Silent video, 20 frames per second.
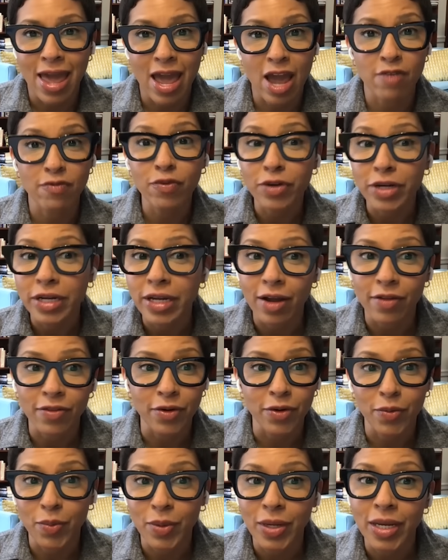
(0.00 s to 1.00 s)
Every
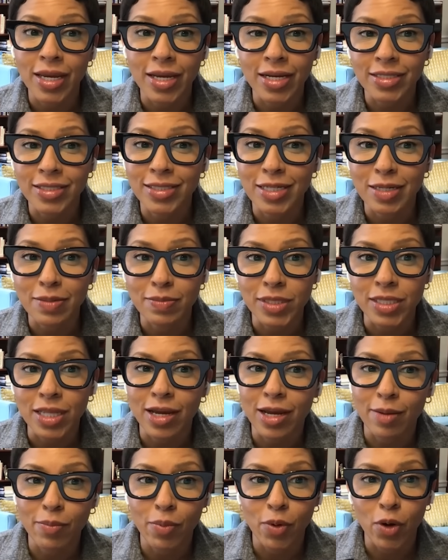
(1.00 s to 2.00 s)
other week, it seems
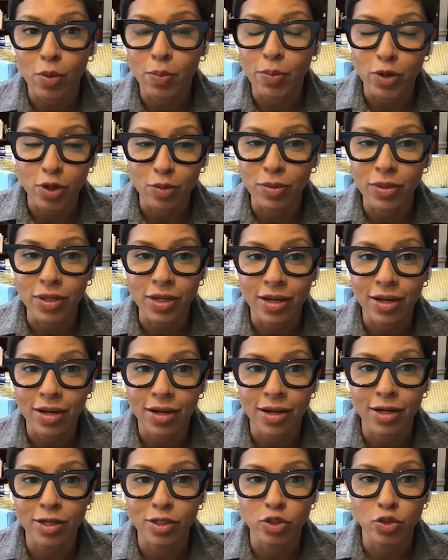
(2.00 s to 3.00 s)
like
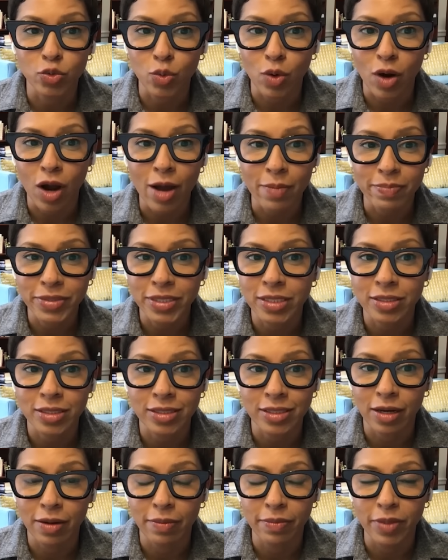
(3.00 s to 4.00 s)
ProPublica drops
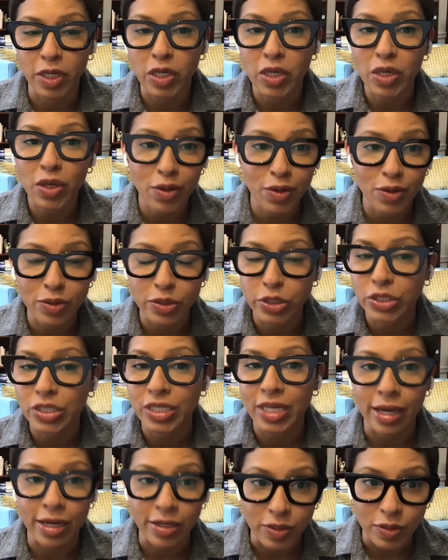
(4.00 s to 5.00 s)
some huge
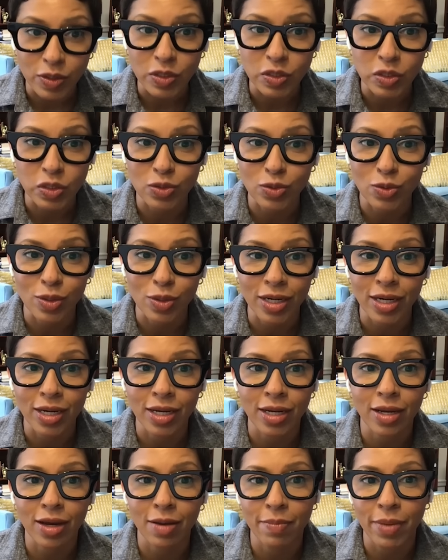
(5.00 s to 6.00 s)
scandalous
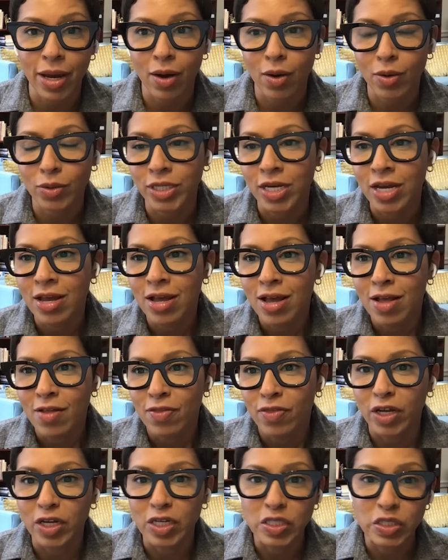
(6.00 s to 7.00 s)
story about
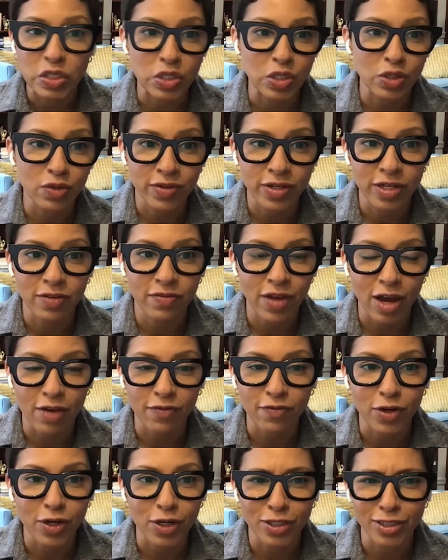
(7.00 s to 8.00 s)
the conservative
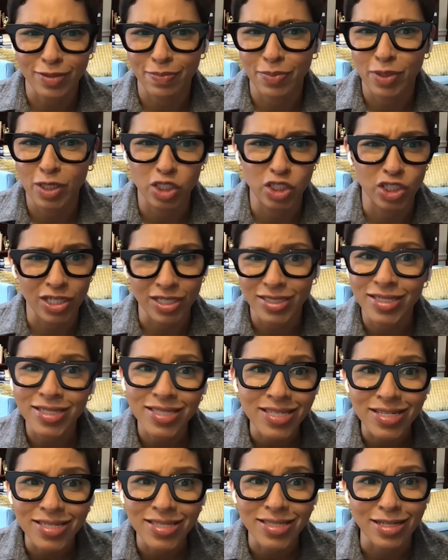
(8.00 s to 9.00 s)
effort to put
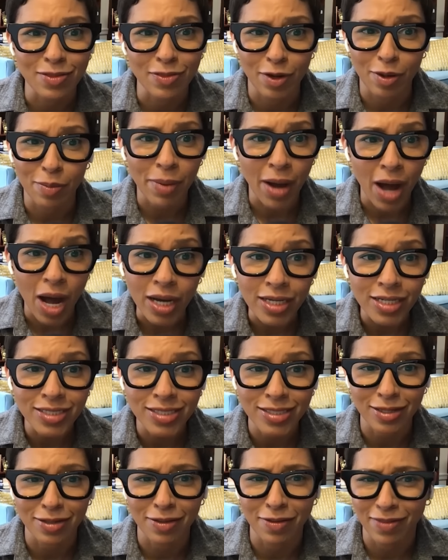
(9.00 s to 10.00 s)
justices in their
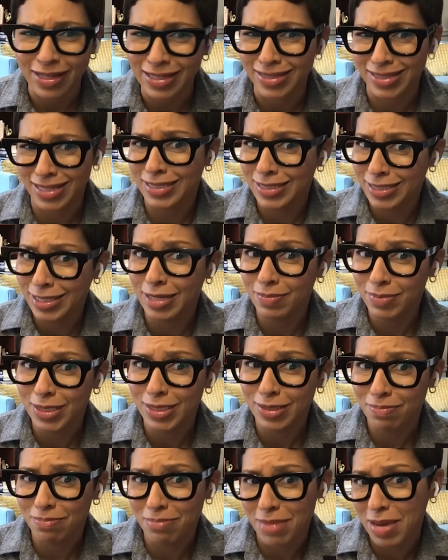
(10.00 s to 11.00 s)
pockets. That
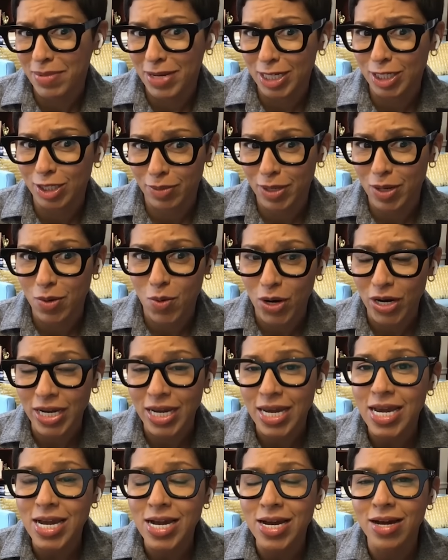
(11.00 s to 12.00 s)
seems maybe to be
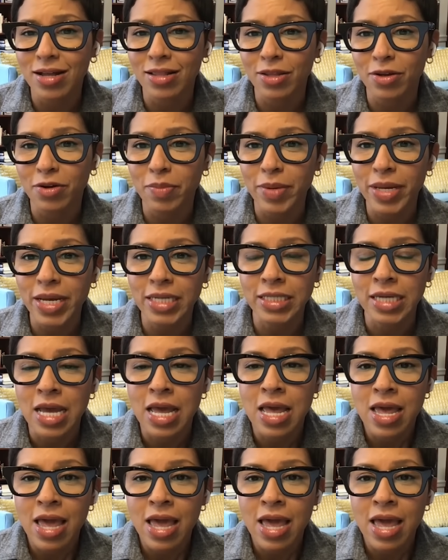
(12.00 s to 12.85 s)
working a little bit.